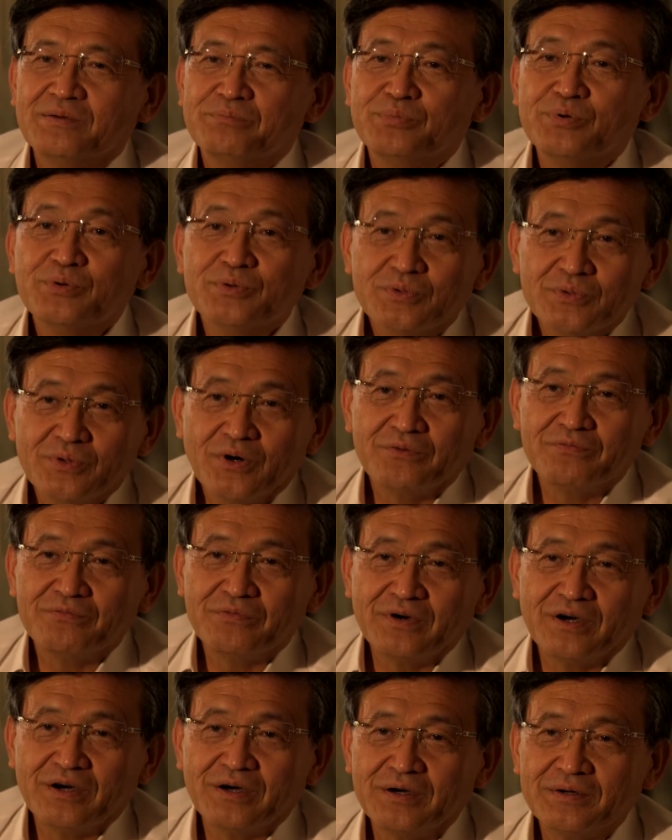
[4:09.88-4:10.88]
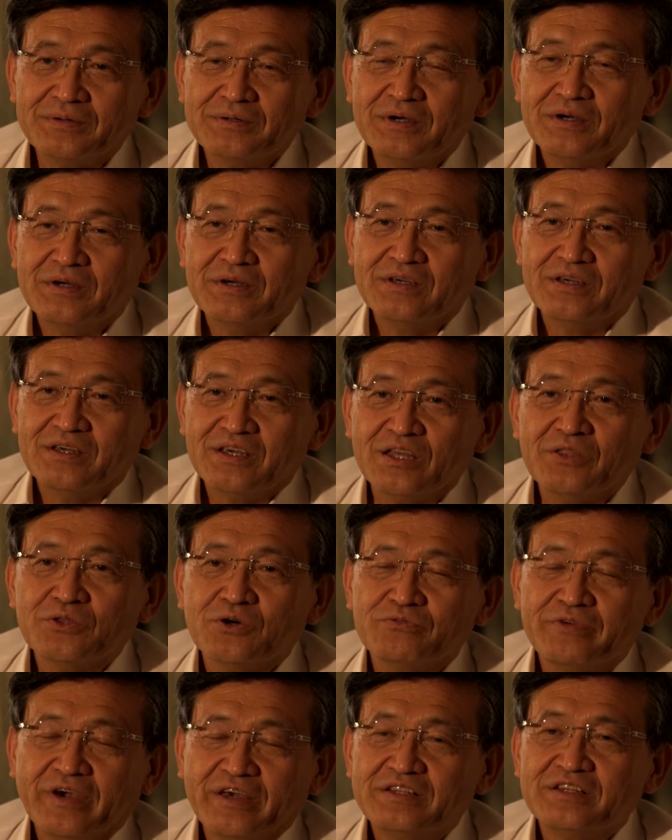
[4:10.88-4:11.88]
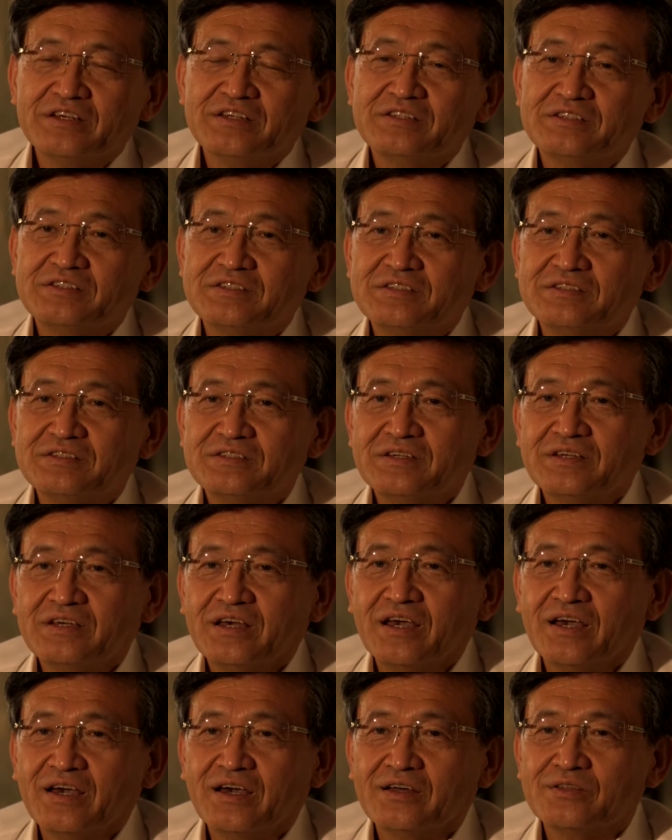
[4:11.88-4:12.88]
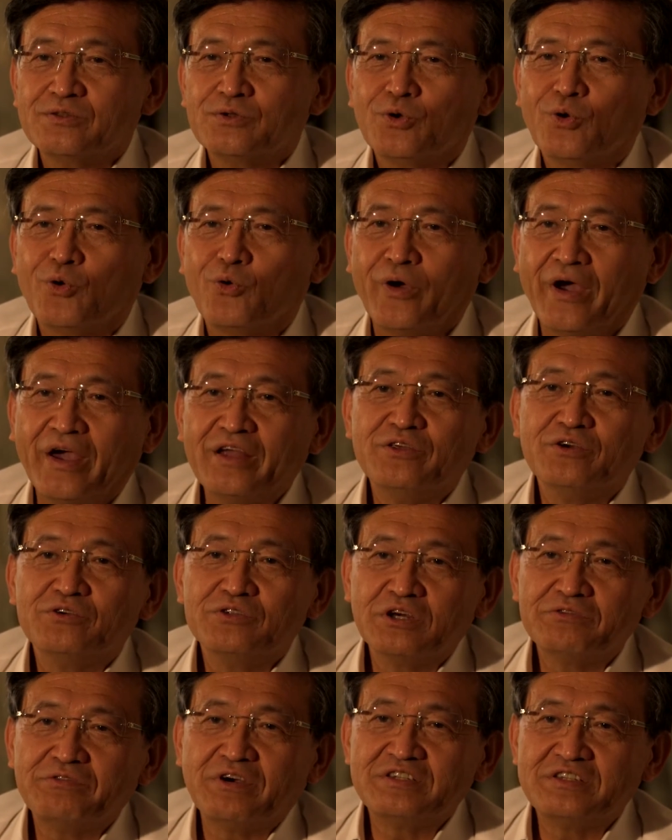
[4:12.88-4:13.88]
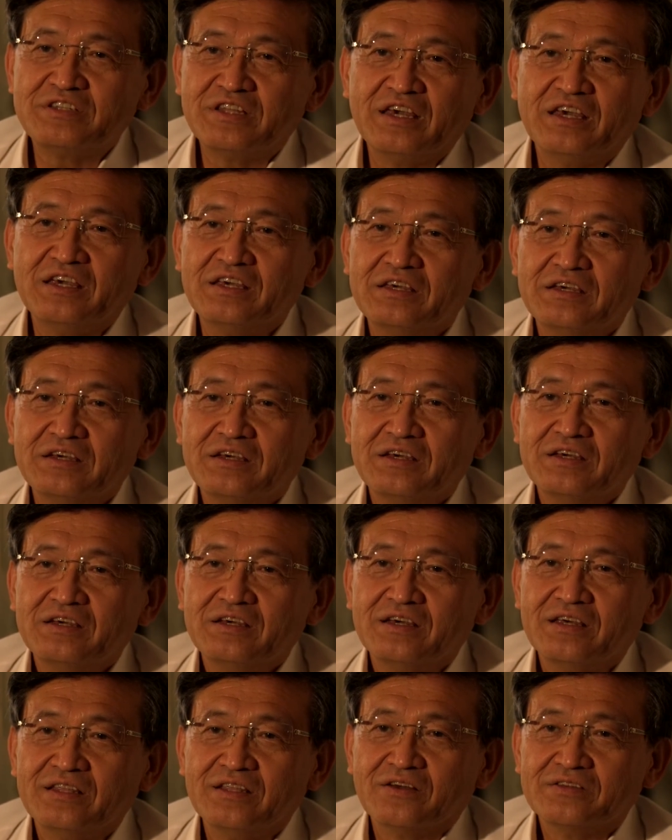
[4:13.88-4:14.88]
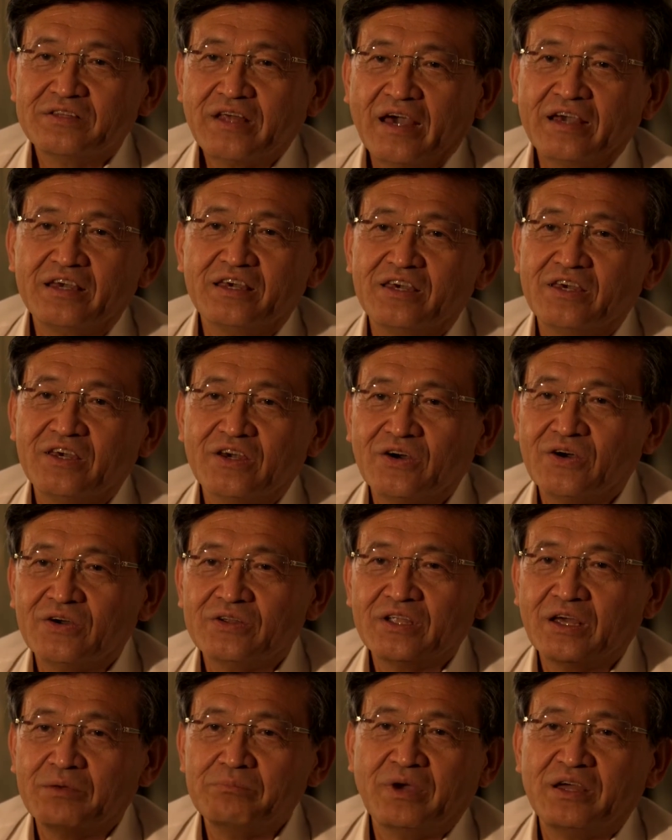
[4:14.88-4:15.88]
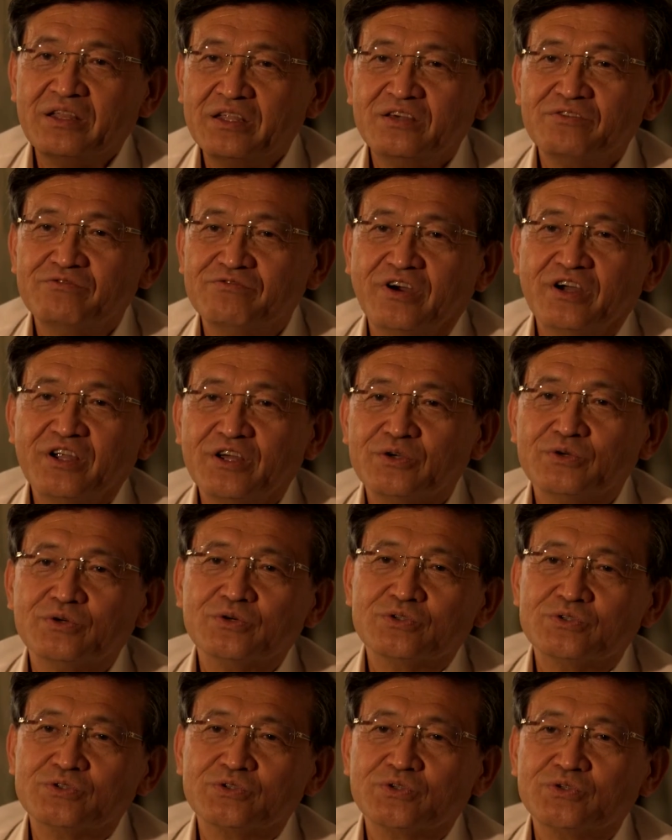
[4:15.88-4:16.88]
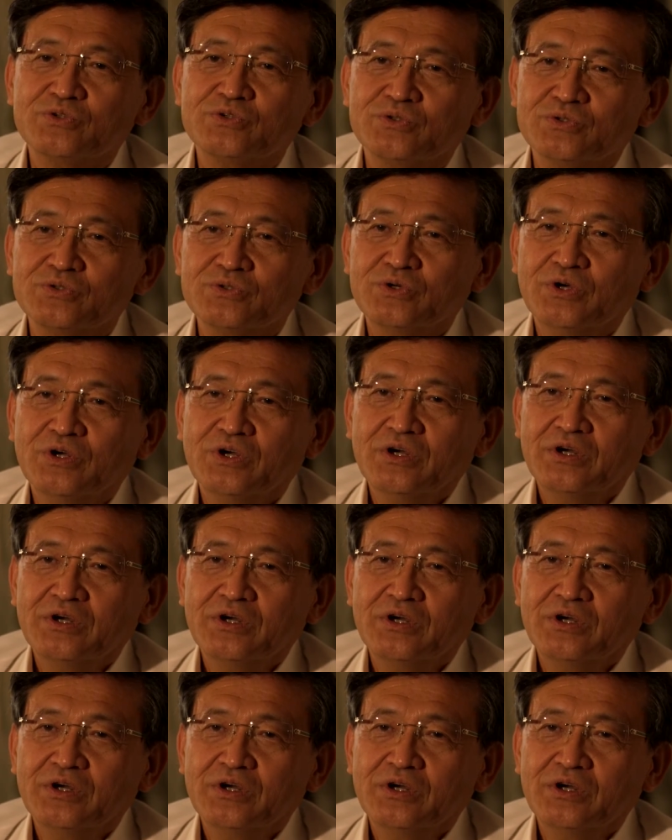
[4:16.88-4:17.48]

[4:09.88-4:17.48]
pool of innovators and great university, Tachyon, and many very good school.